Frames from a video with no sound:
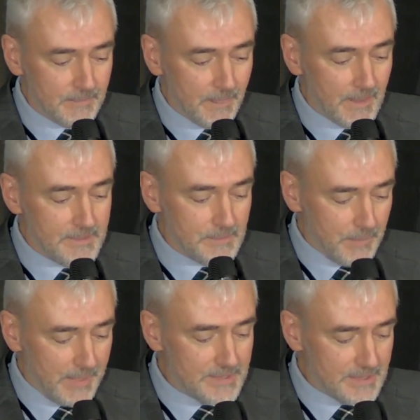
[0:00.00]
as a
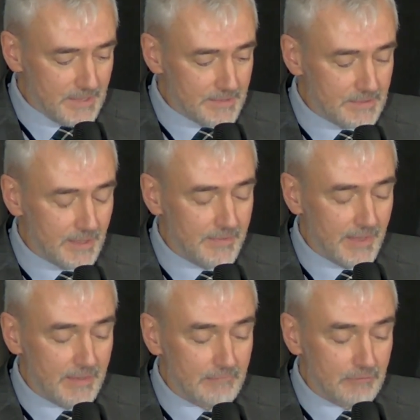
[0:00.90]
basis, and
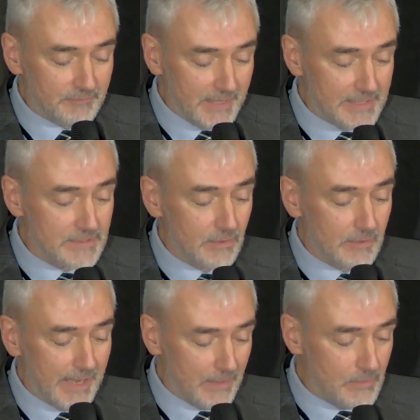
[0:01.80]
then reflecting on
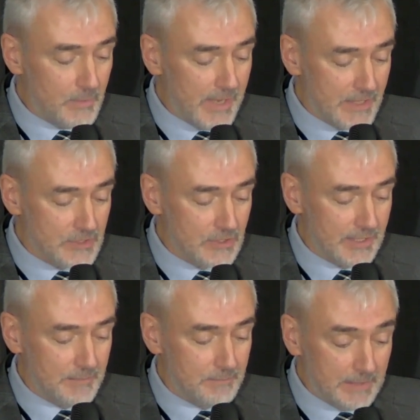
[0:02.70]
how do we
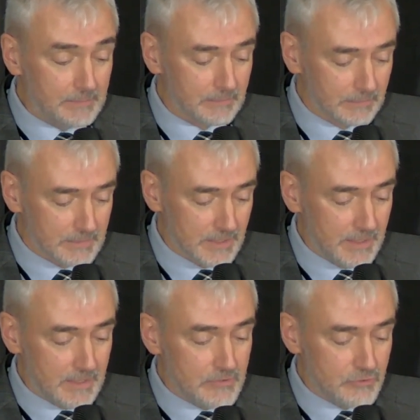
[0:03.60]
actually build
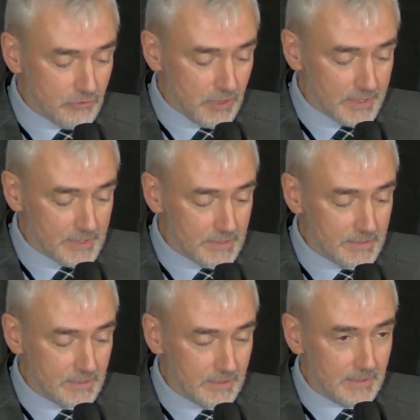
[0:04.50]

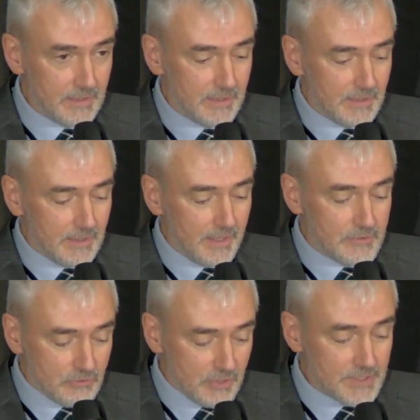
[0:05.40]
trust.
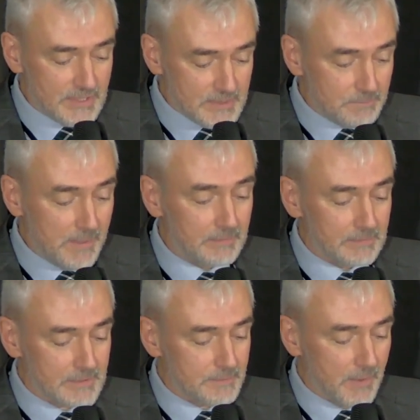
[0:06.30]
And trust is
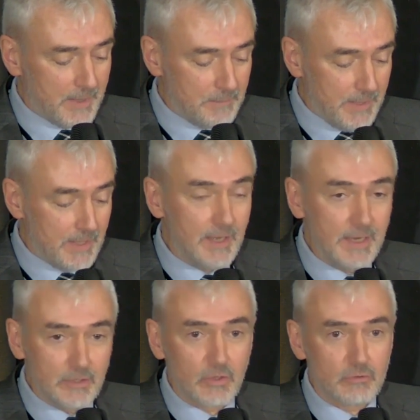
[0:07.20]
built by being
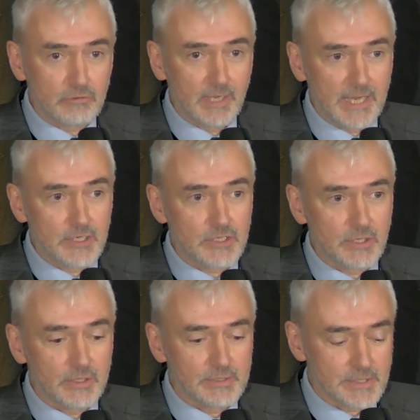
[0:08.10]
in good
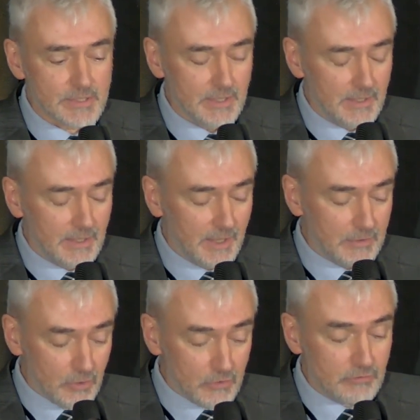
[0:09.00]
relations,
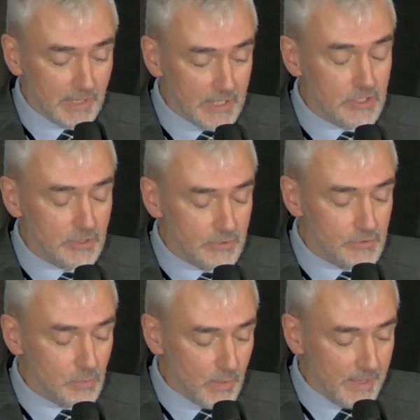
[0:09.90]
and good
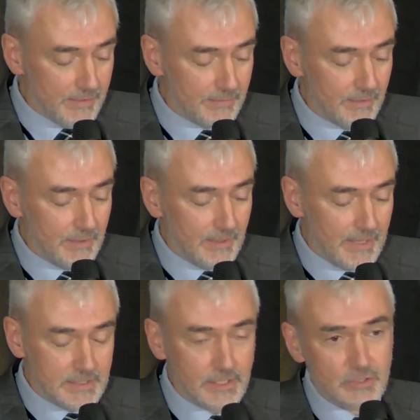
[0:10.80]
relations with
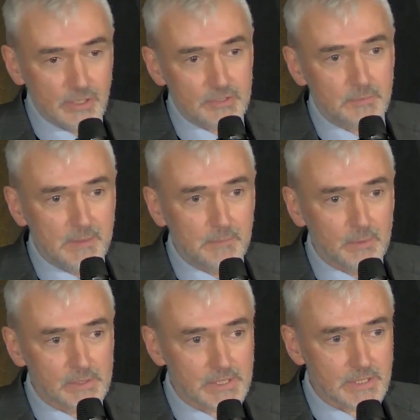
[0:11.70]
Indigenous
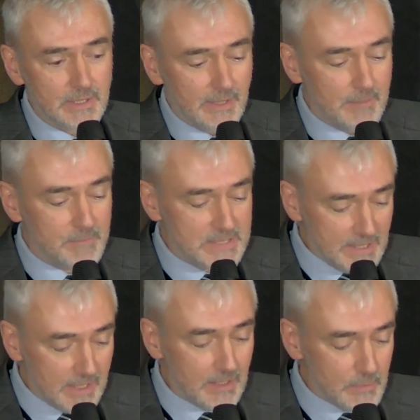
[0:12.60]
peoples. In
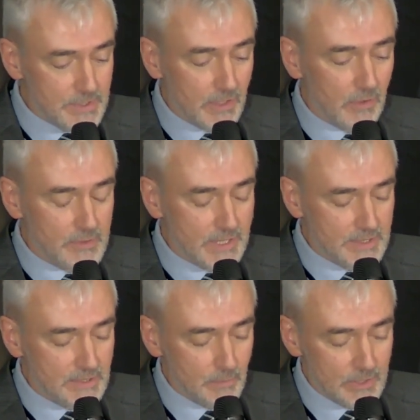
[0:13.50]
particular was the
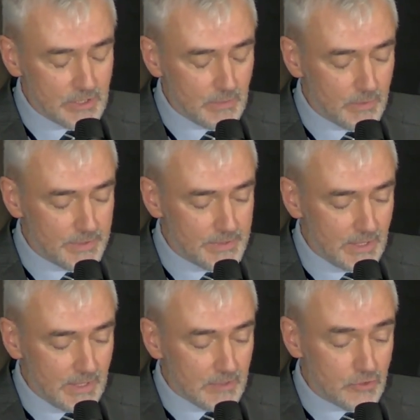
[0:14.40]
context in which he was
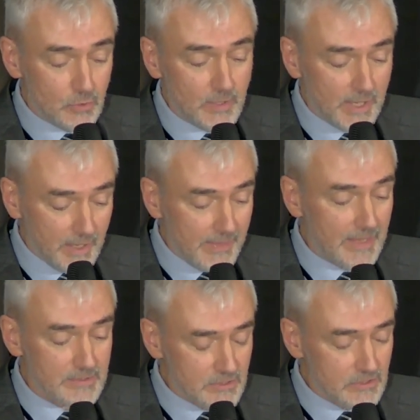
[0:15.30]
talking, and
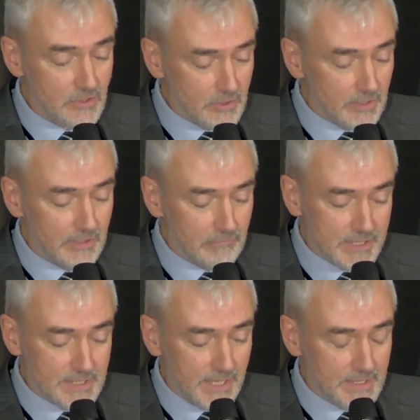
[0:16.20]
that certainly
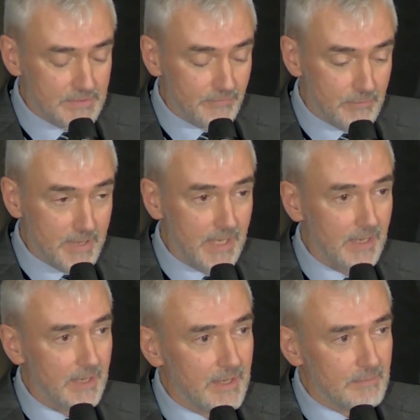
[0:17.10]
resonates for
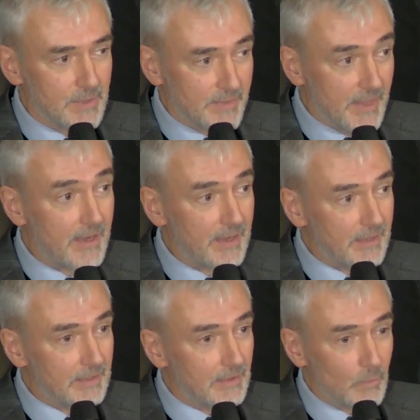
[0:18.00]
me. But
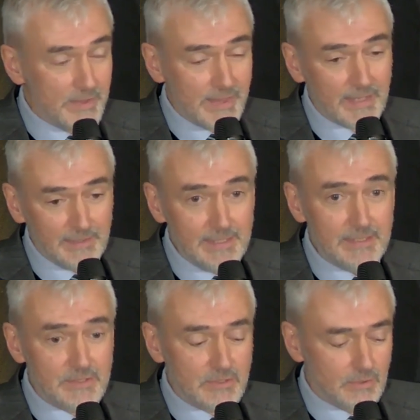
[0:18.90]
then where that
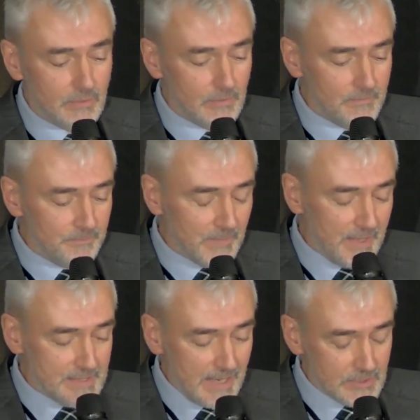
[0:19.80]
leads to
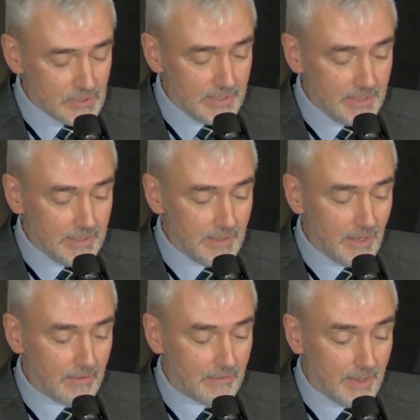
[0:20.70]
is actually
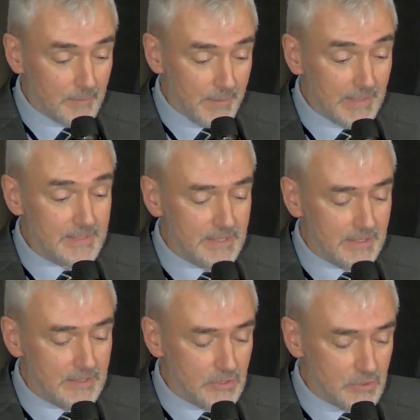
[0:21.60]
our
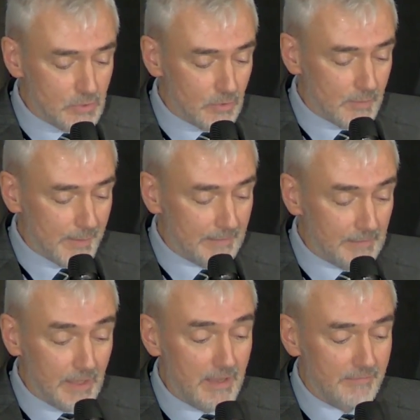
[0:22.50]
ability to talk about
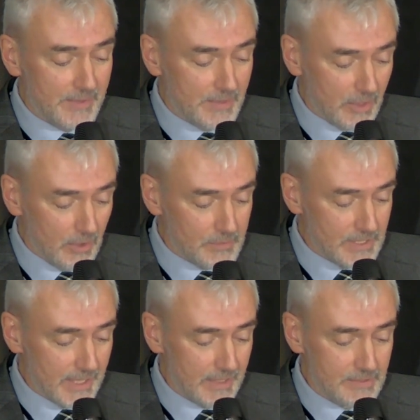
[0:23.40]
love in the
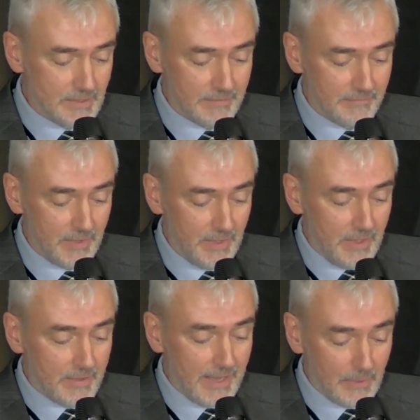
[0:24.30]
context of
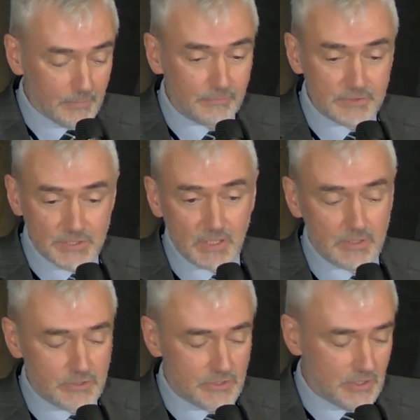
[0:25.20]
the health
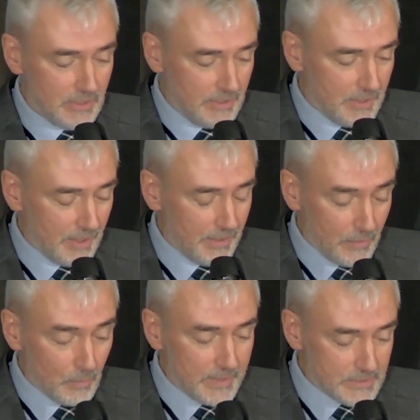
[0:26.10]
research
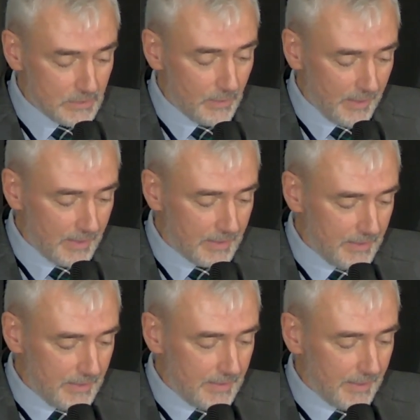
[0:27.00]
that we're doing,
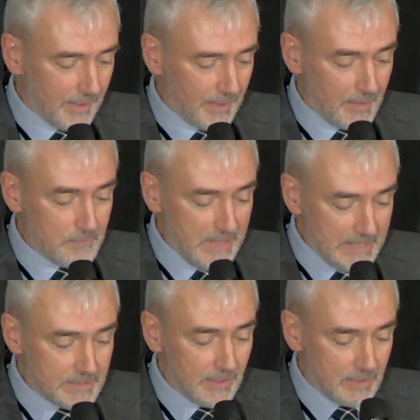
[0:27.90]
and
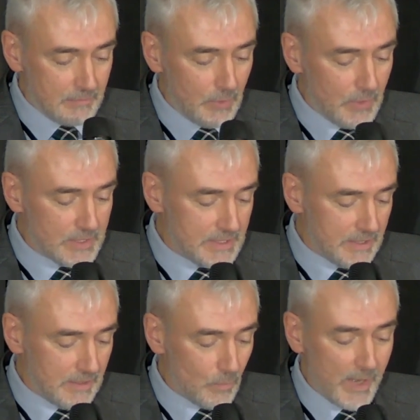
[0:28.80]
meeting
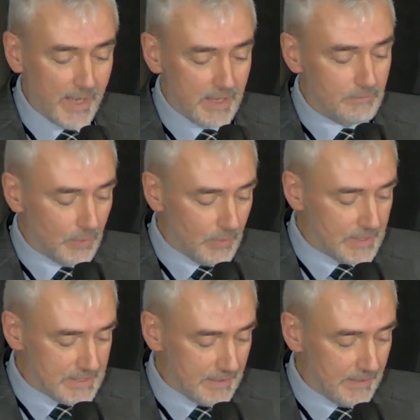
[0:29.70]
community where
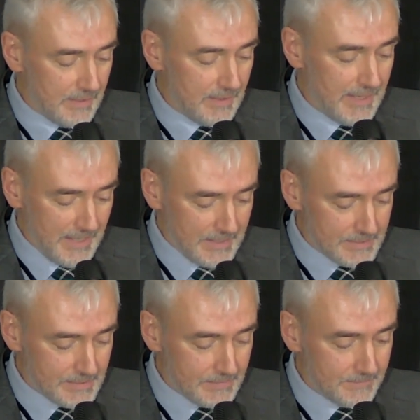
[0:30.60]
community is.